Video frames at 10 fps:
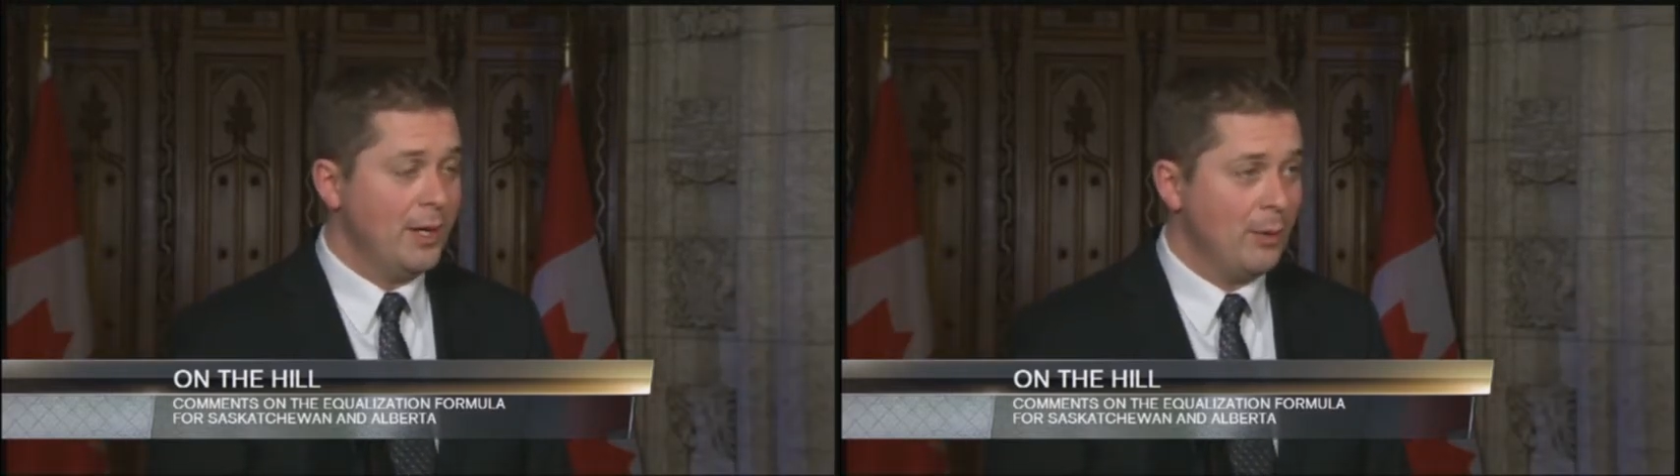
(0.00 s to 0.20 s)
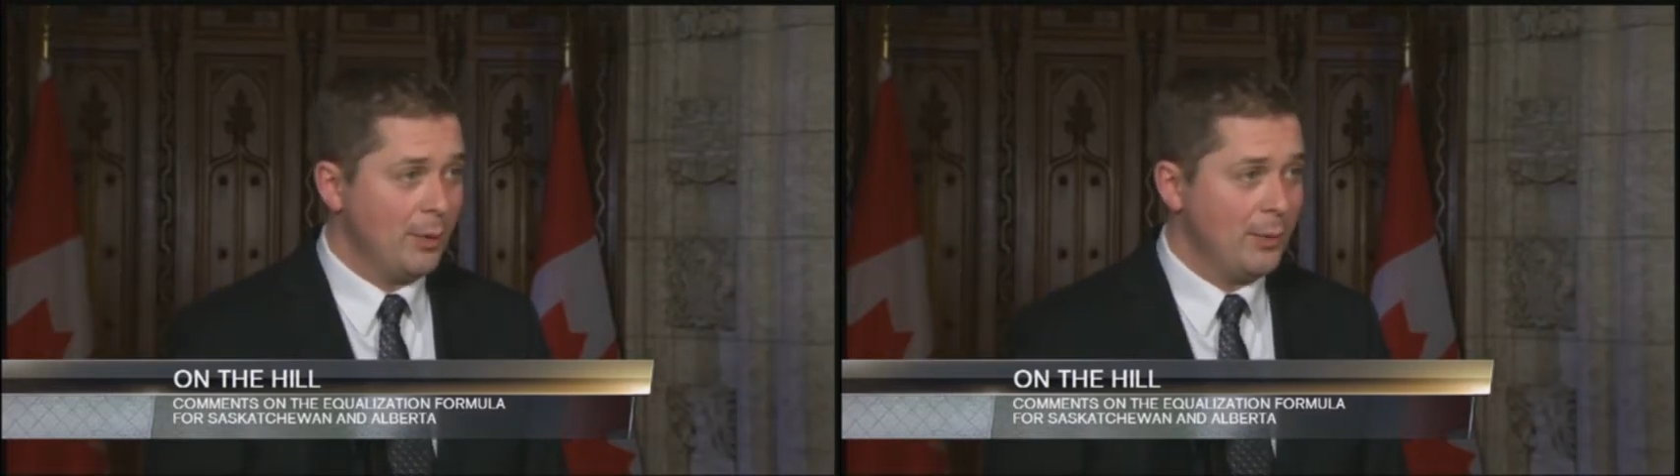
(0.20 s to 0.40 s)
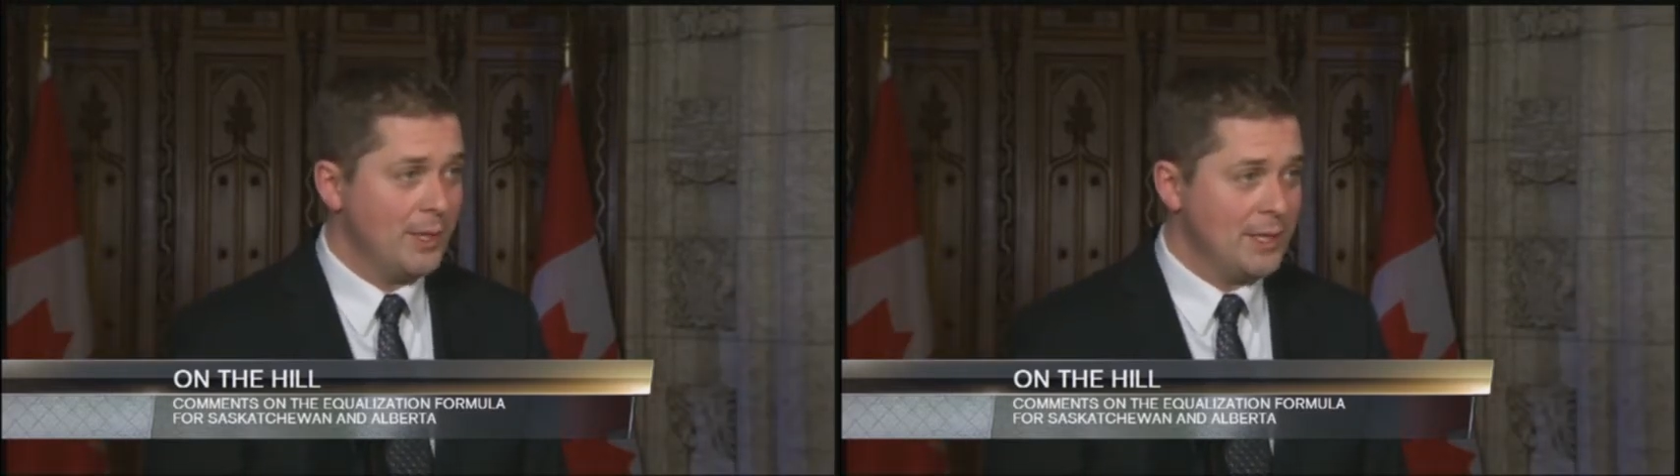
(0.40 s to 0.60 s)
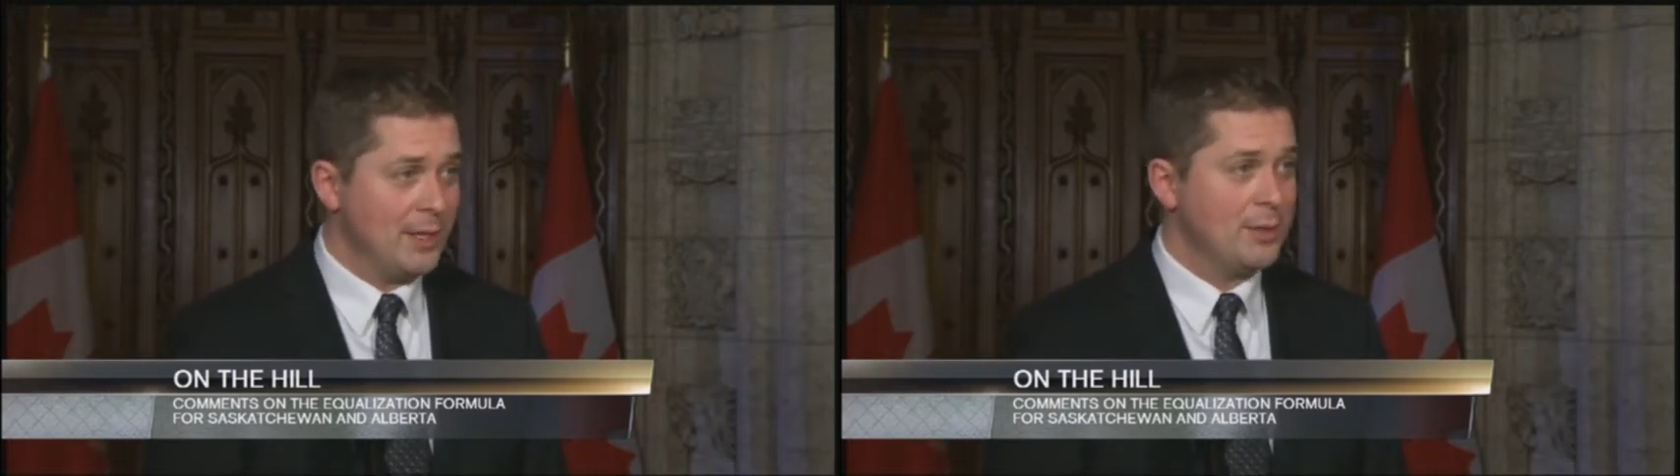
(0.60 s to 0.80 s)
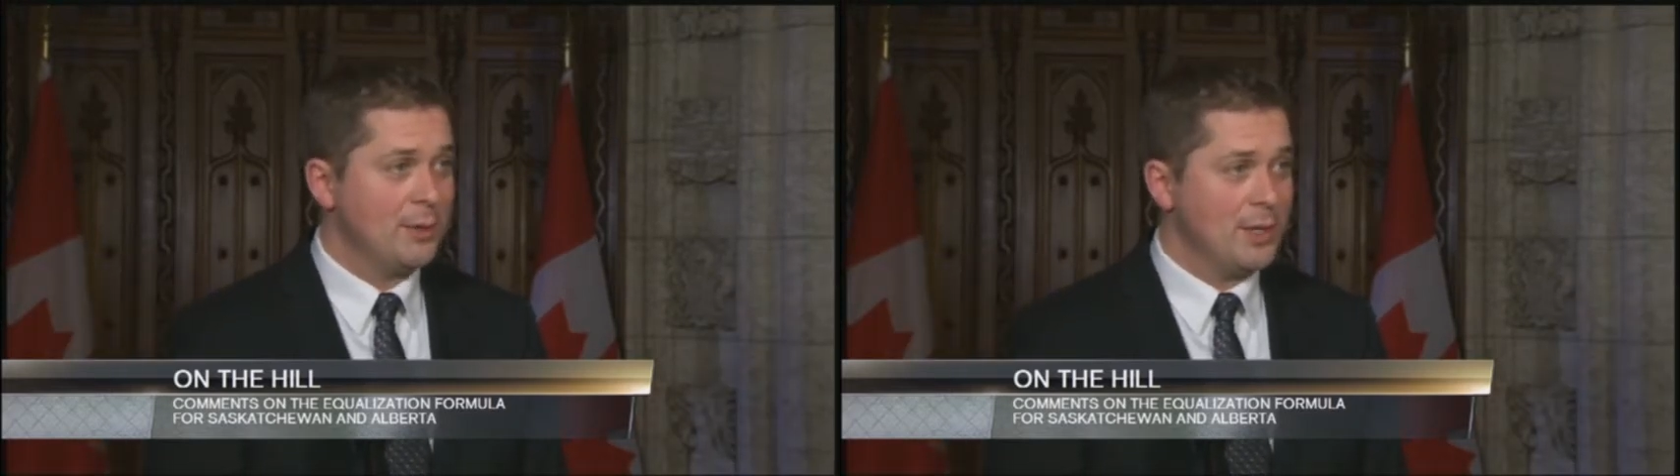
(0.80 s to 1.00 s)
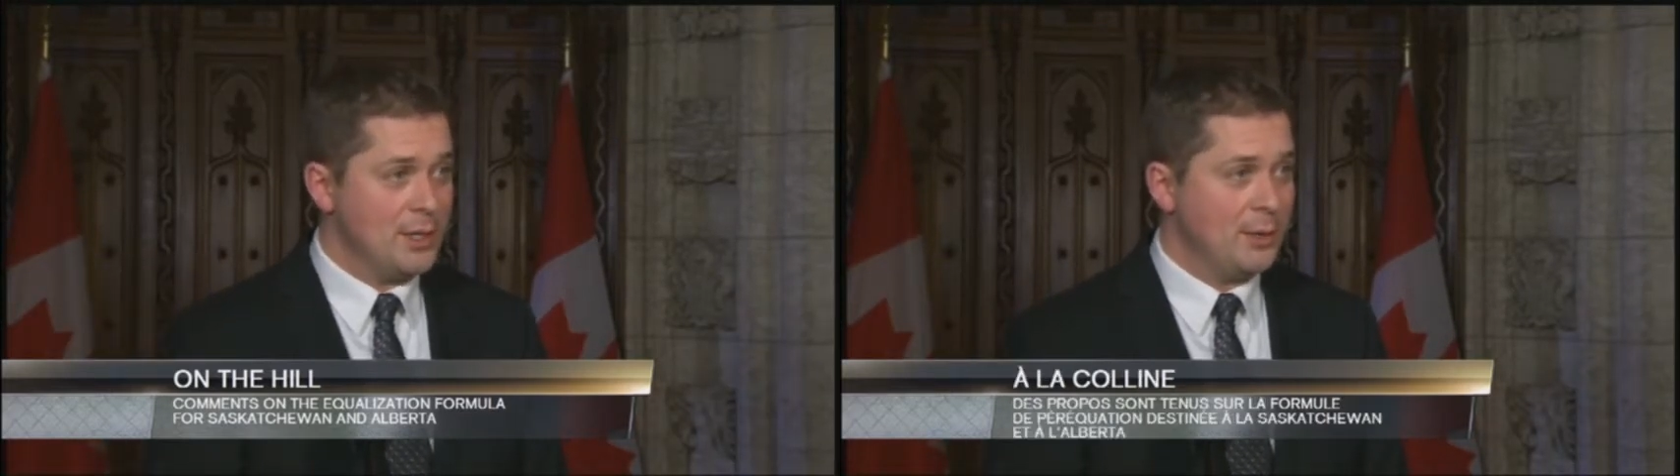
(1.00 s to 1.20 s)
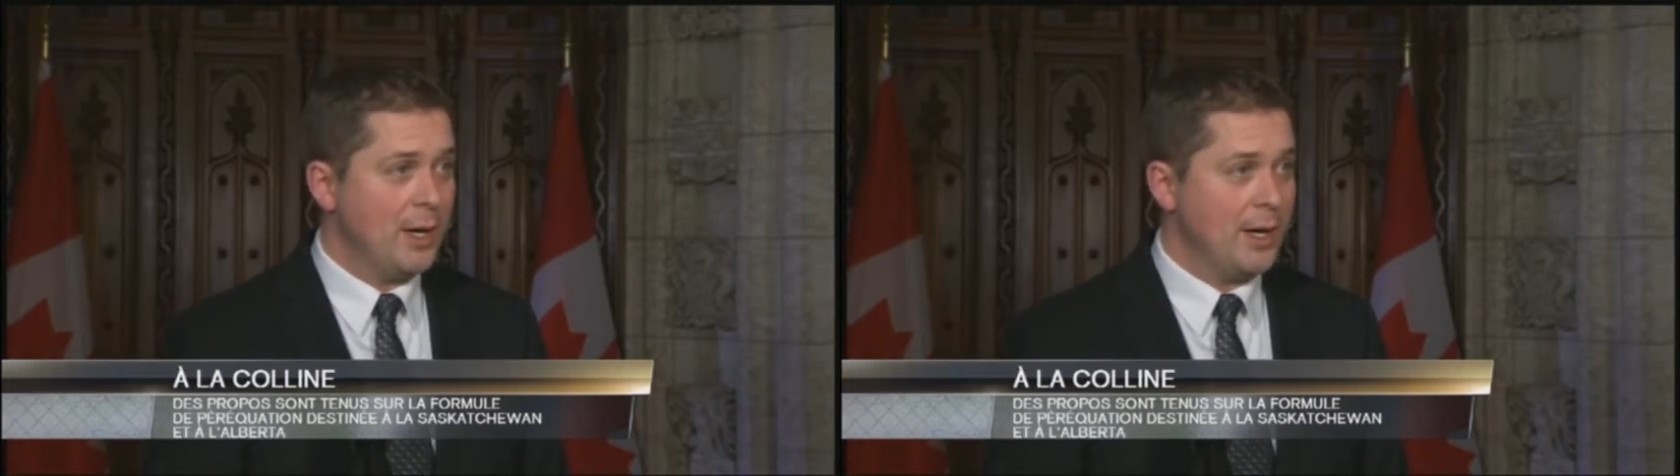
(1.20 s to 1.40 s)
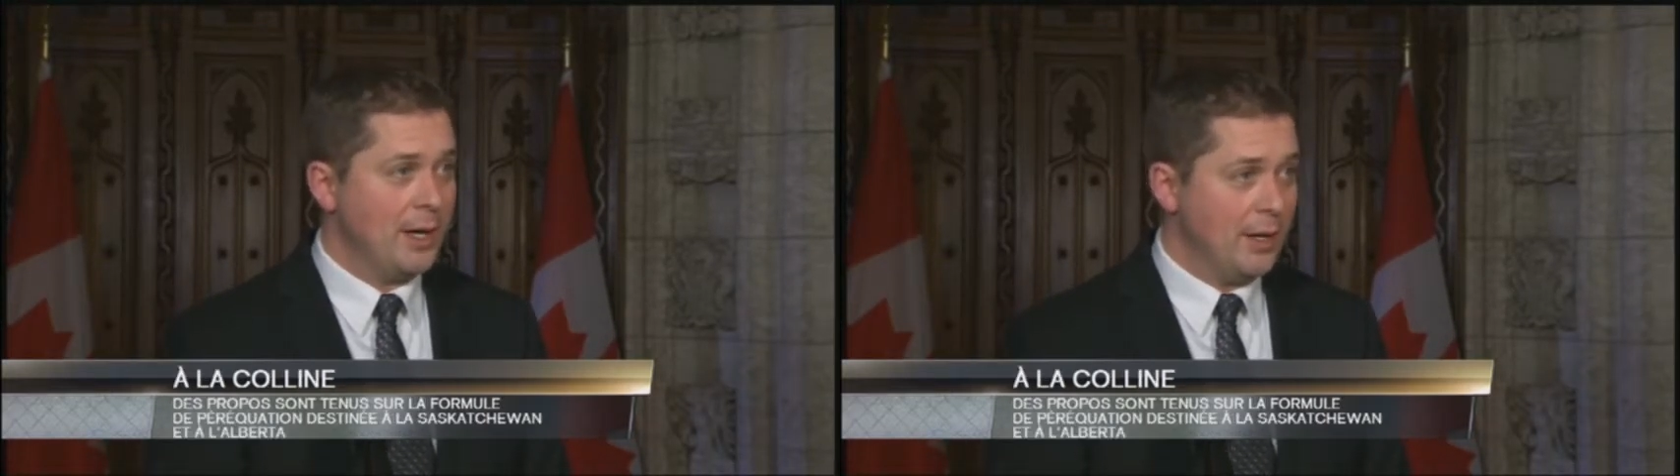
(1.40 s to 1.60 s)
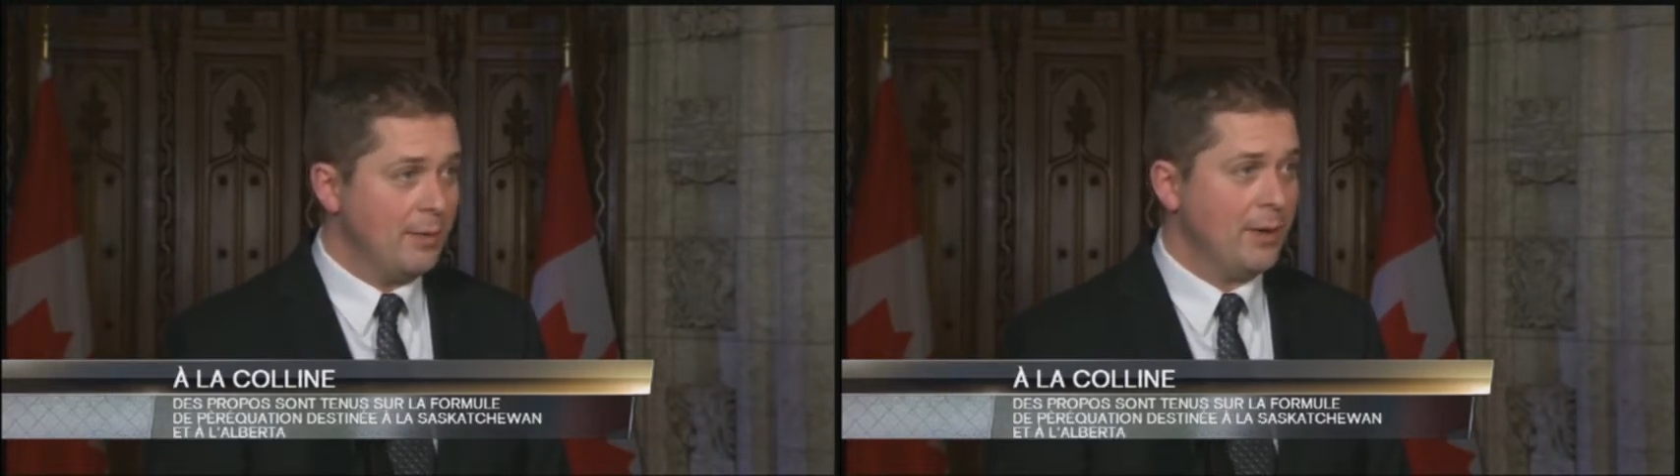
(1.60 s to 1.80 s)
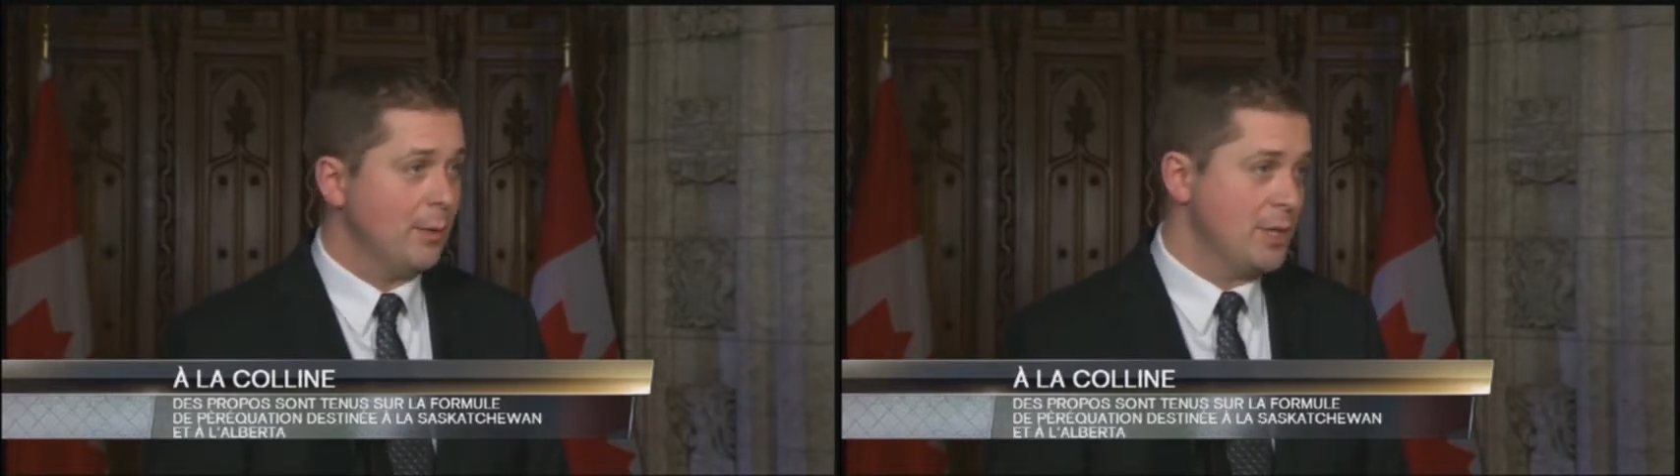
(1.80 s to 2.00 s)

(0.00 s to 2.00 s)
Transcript: Northwest Territories, Yukon, and Nunavut.